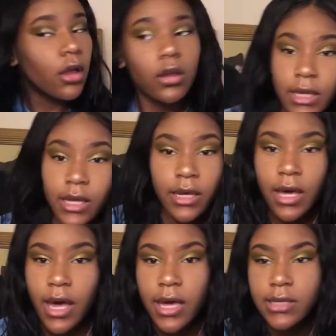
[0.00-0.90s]
yeah
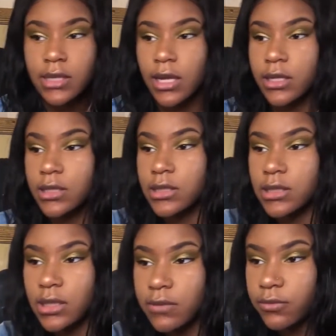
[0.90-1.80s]
guys, like this is
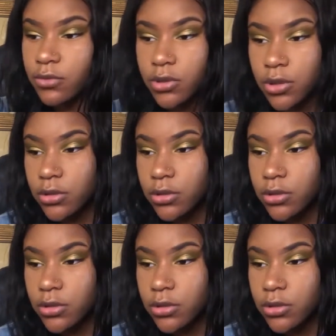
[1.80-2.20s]
it for real.